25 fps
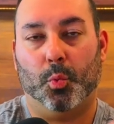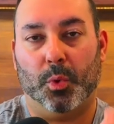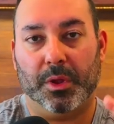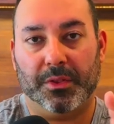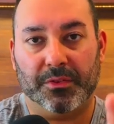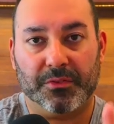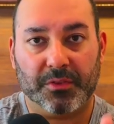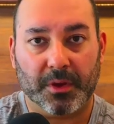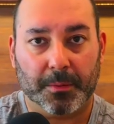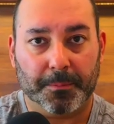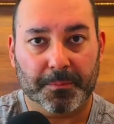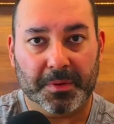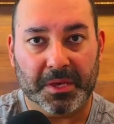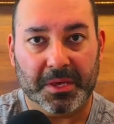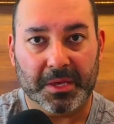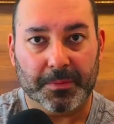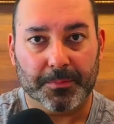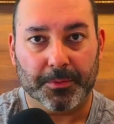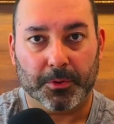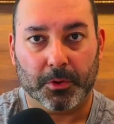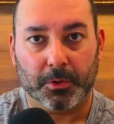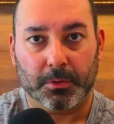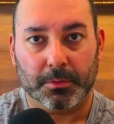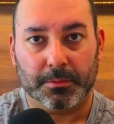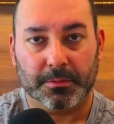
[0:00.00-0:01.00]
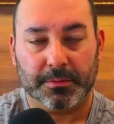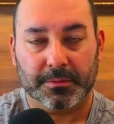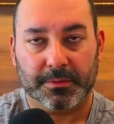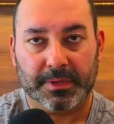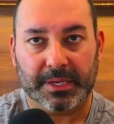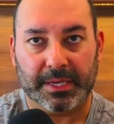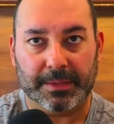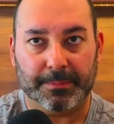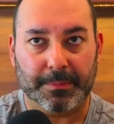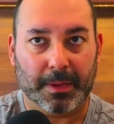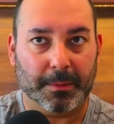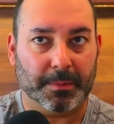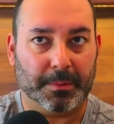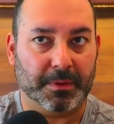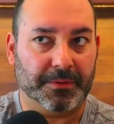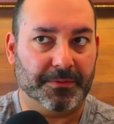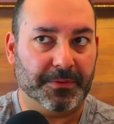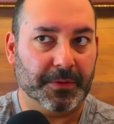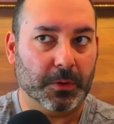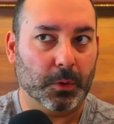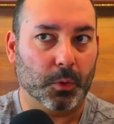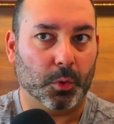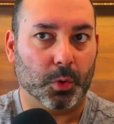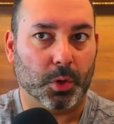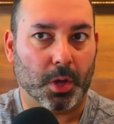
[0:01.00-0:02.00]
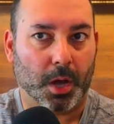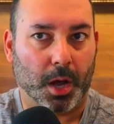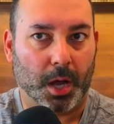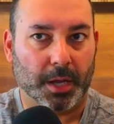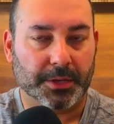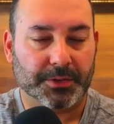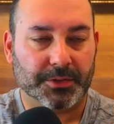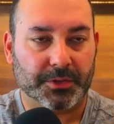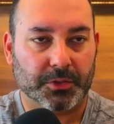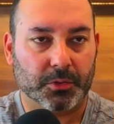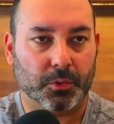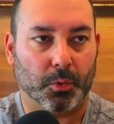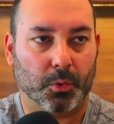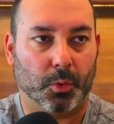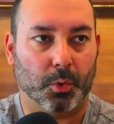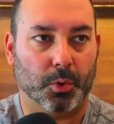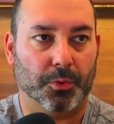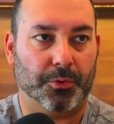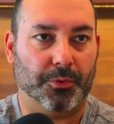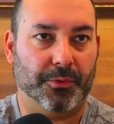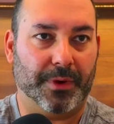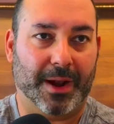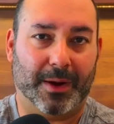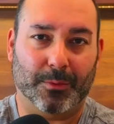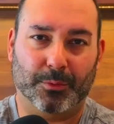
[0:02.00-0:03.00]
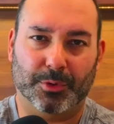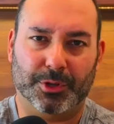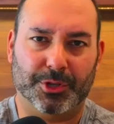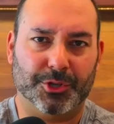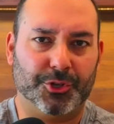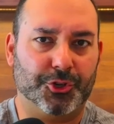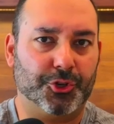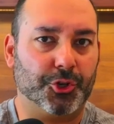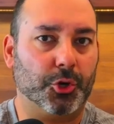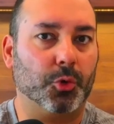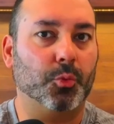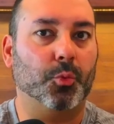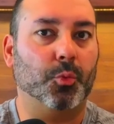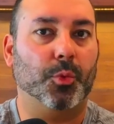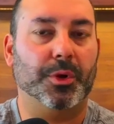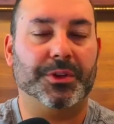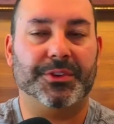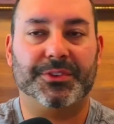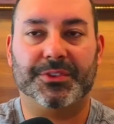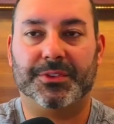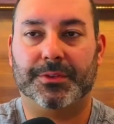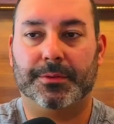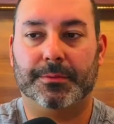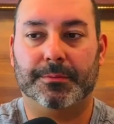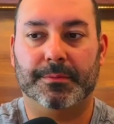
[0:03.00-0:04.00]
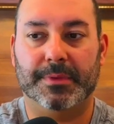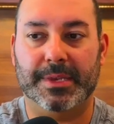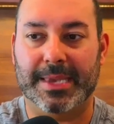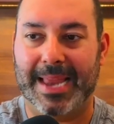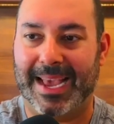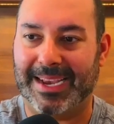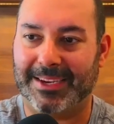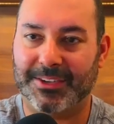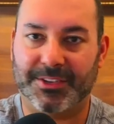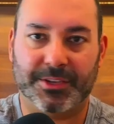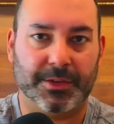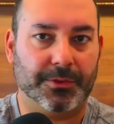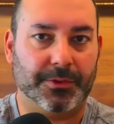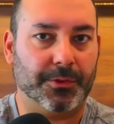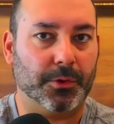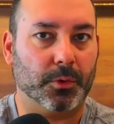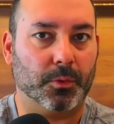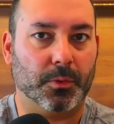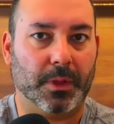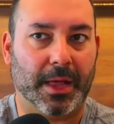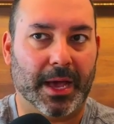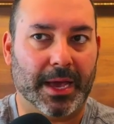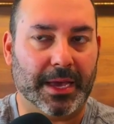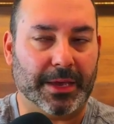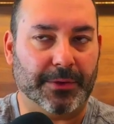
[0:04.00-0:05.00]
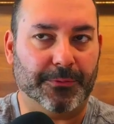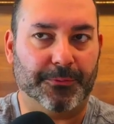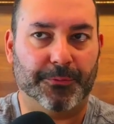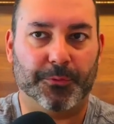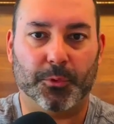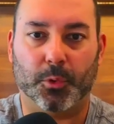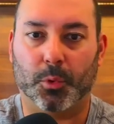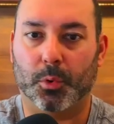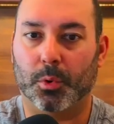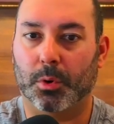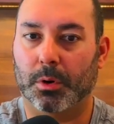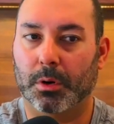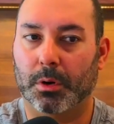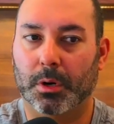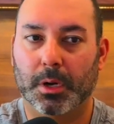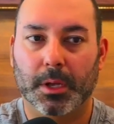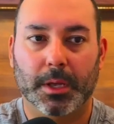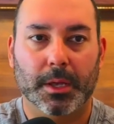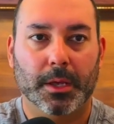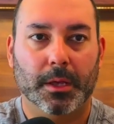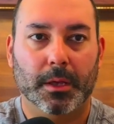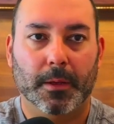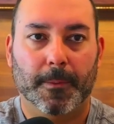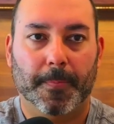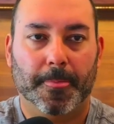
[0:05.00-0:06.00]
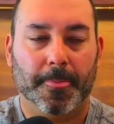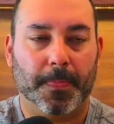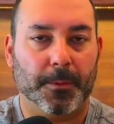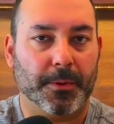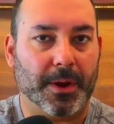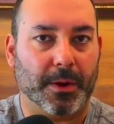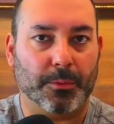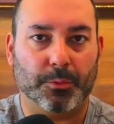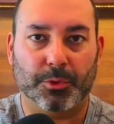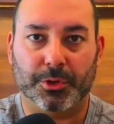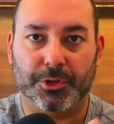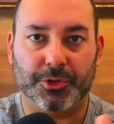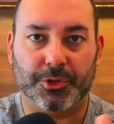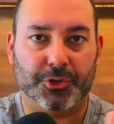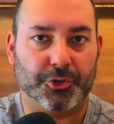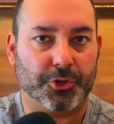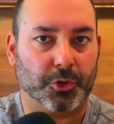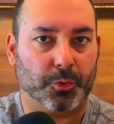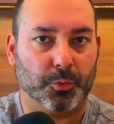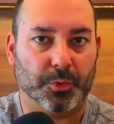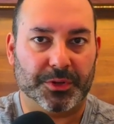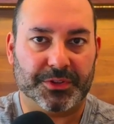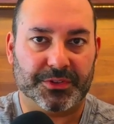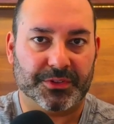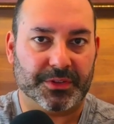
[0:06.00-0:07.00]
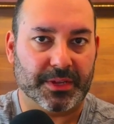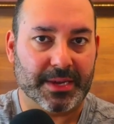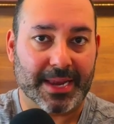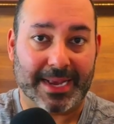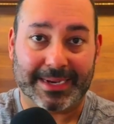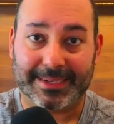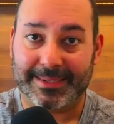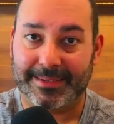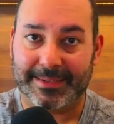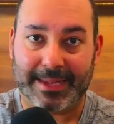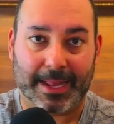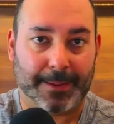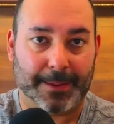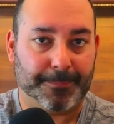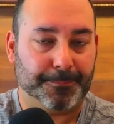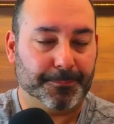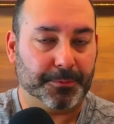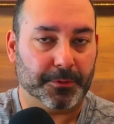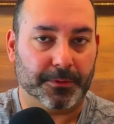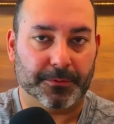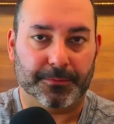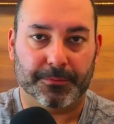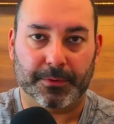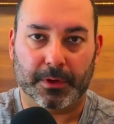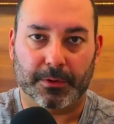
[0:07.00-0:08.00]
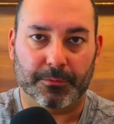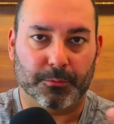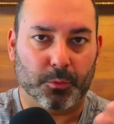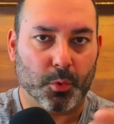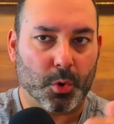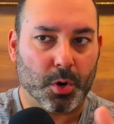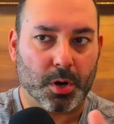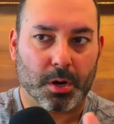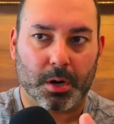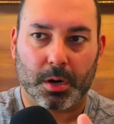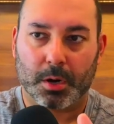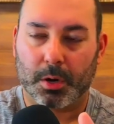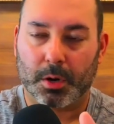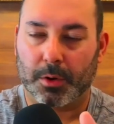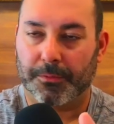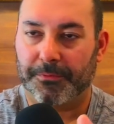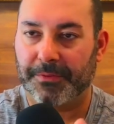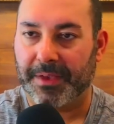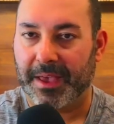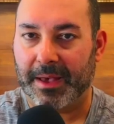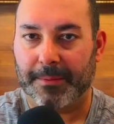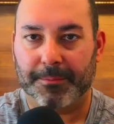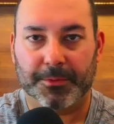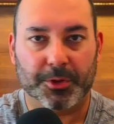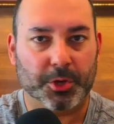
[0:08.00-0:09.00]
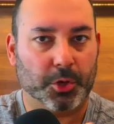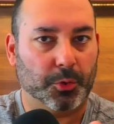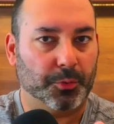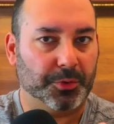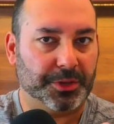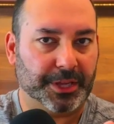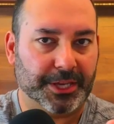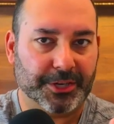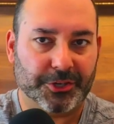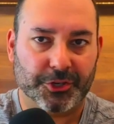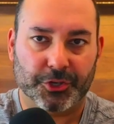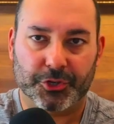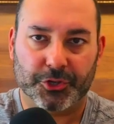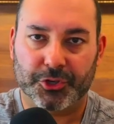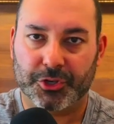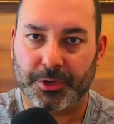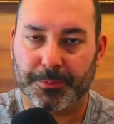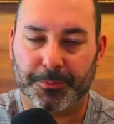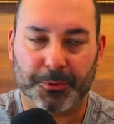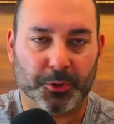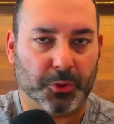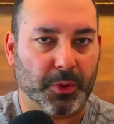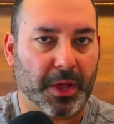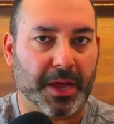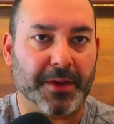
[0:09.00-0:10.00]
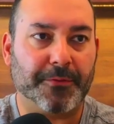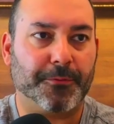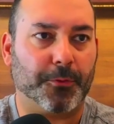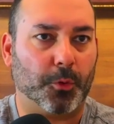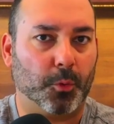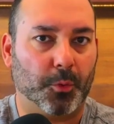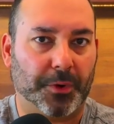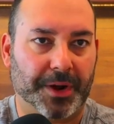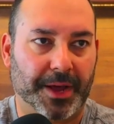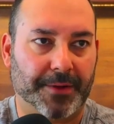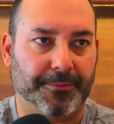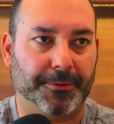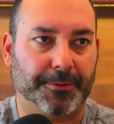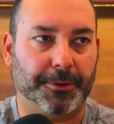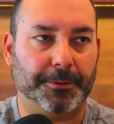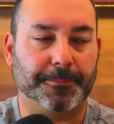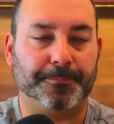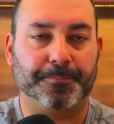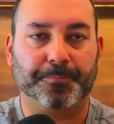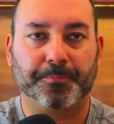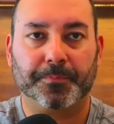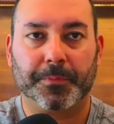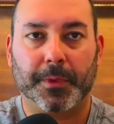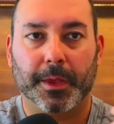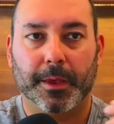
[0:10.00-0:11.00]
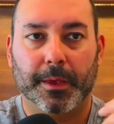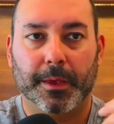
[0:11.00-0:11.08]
when some people can maybe feel lost, or they're not really sure what's next in their life, or they're not really sure what's the next step of work or family or relationship or life or whatever,